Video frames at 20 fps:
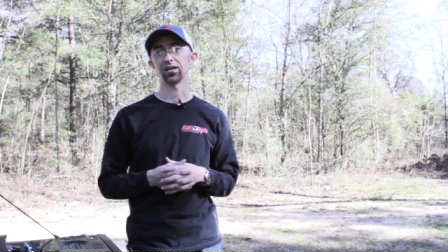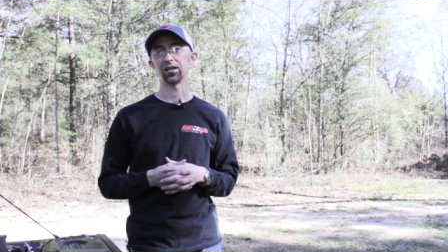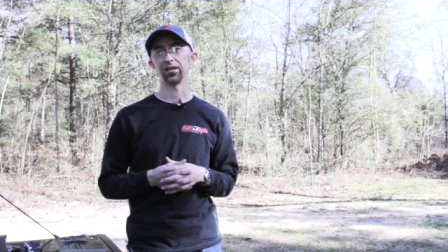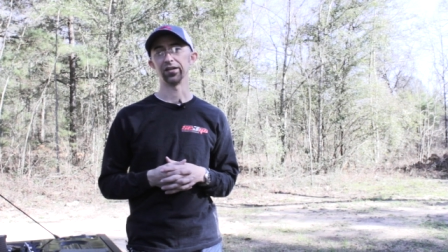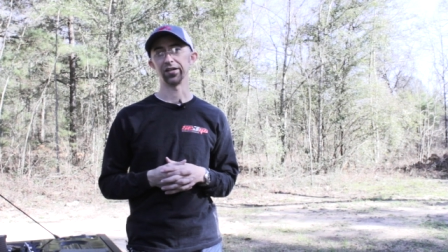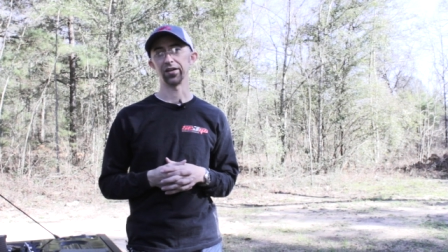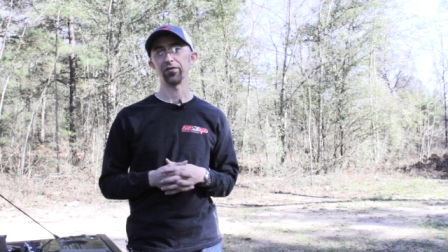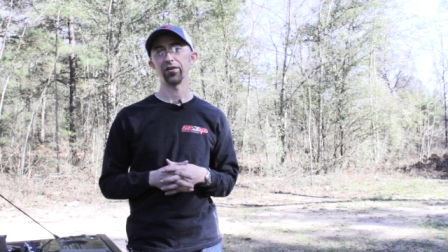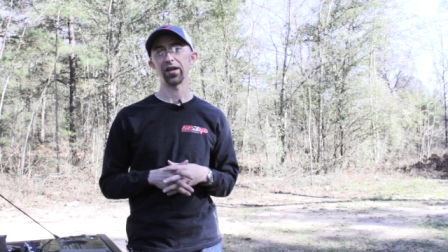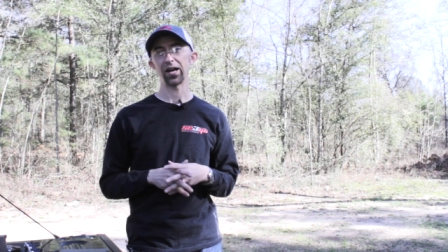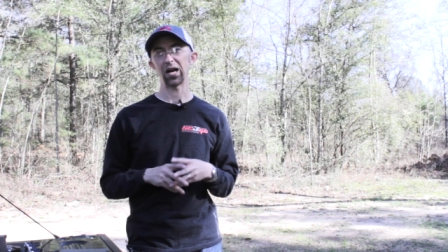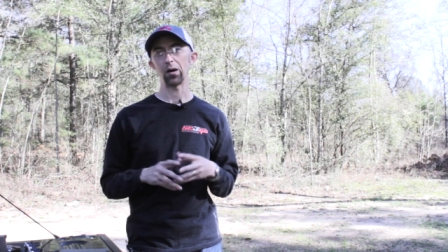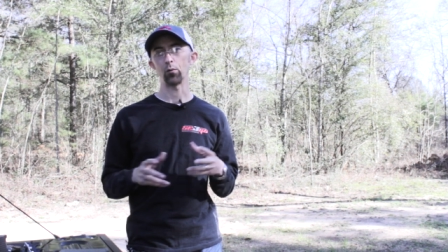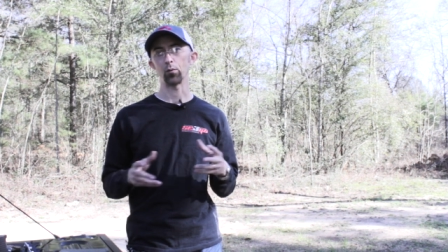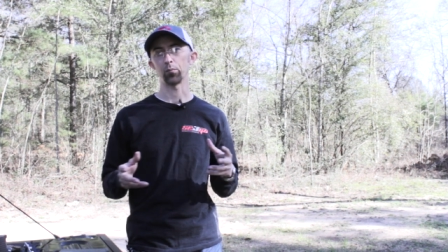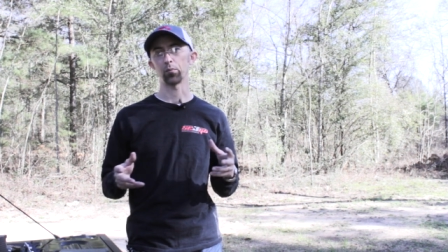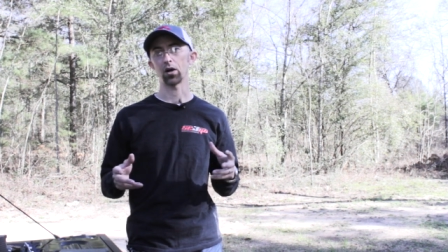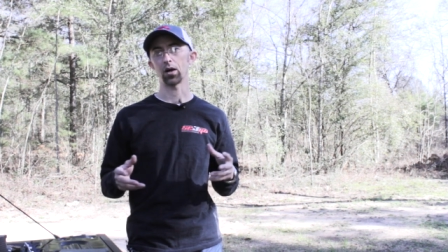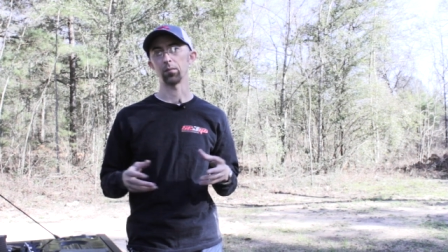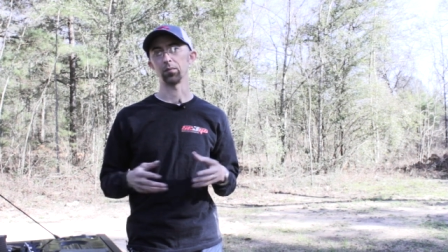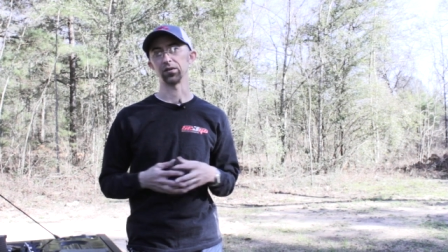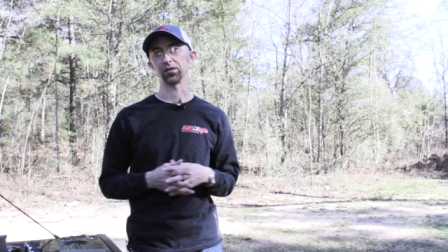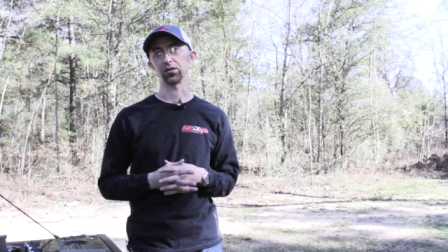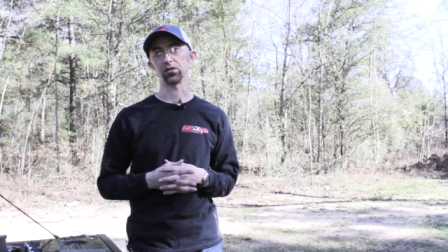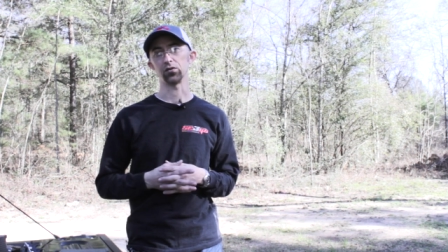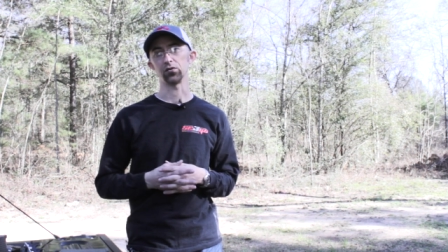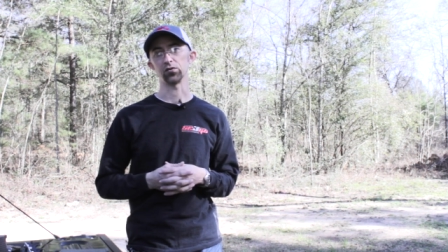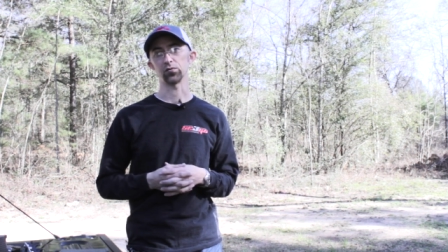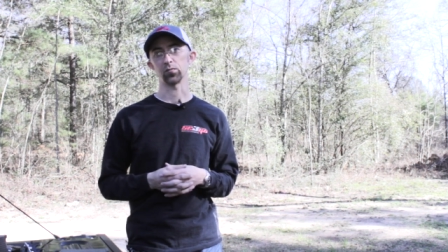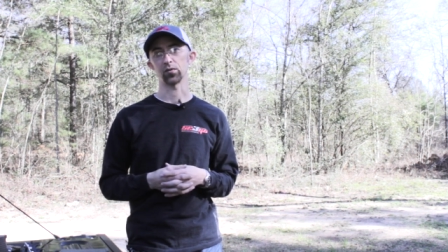that I would probably
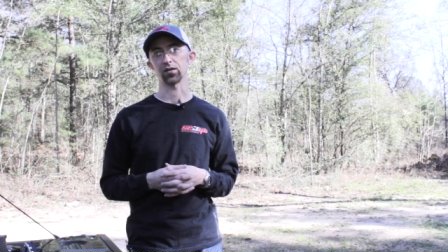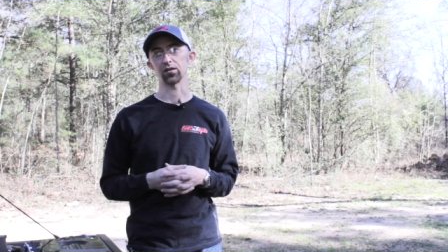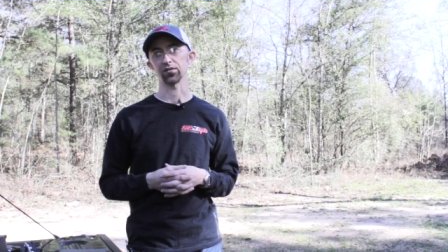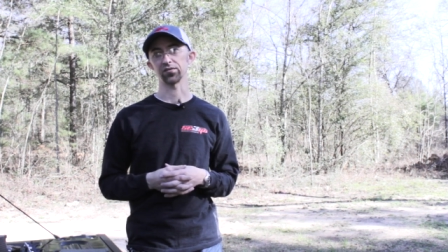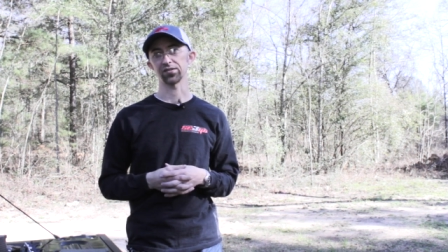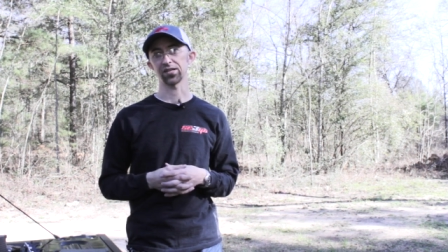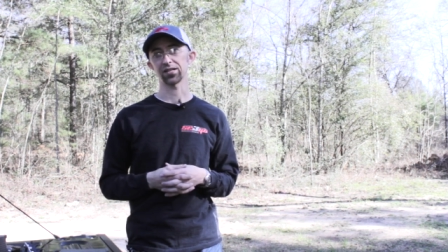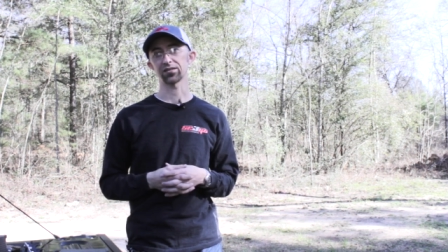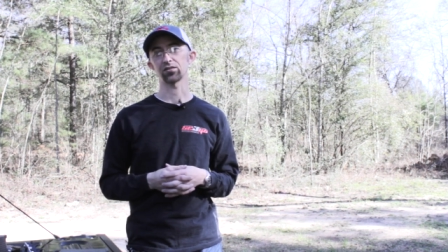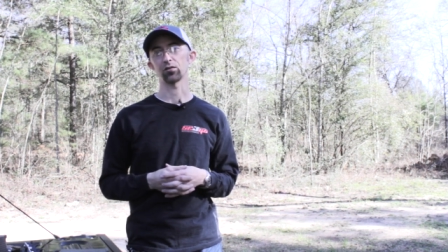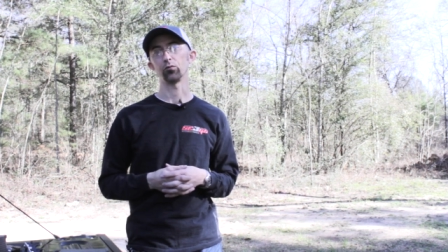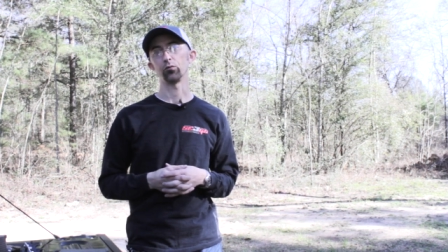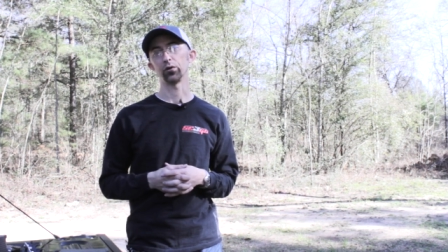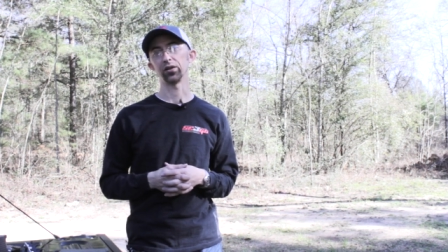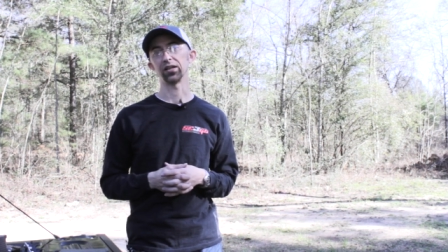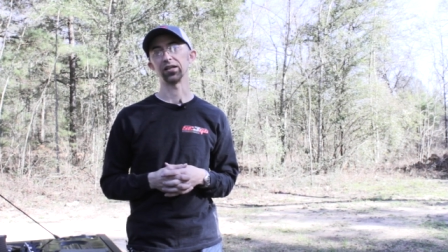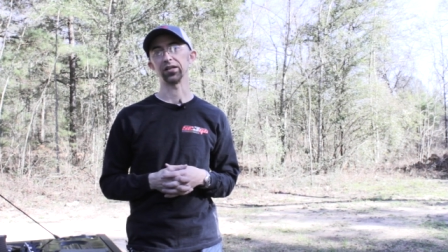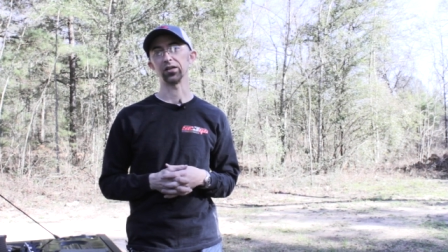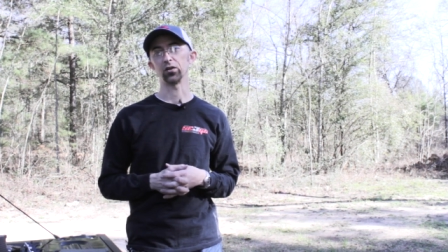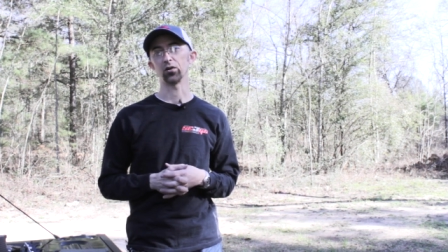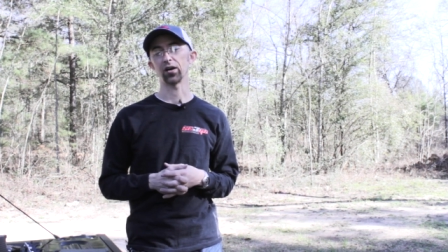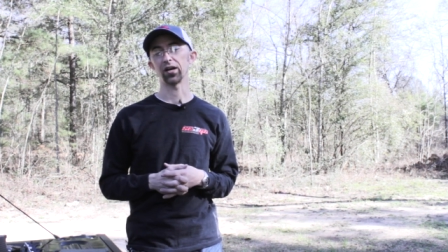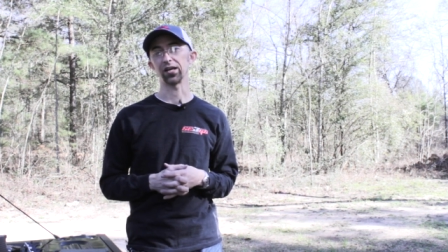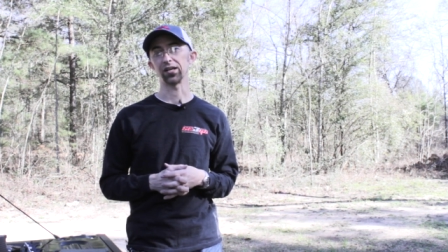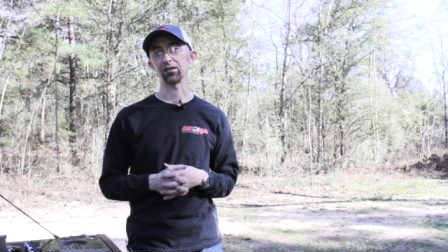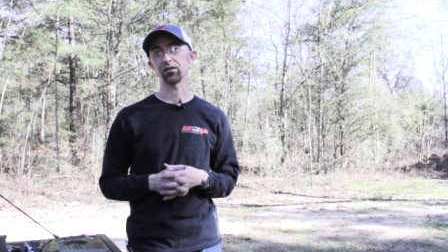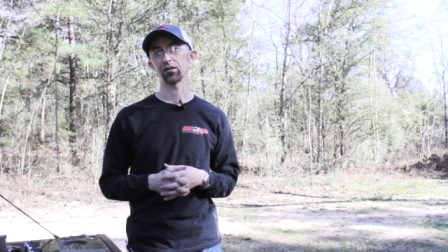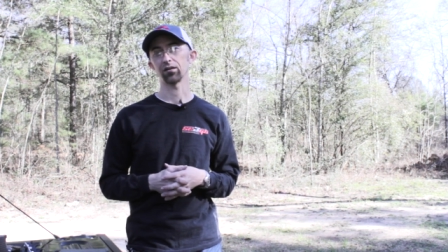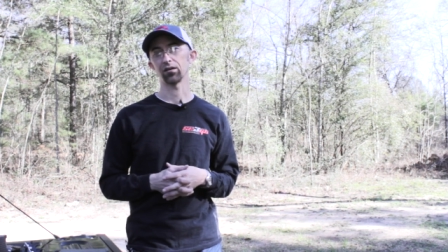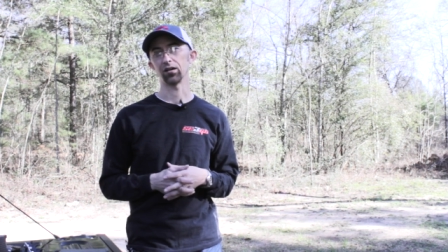use, because that's a really
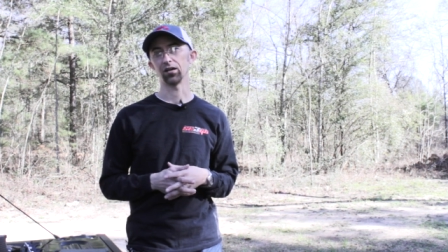great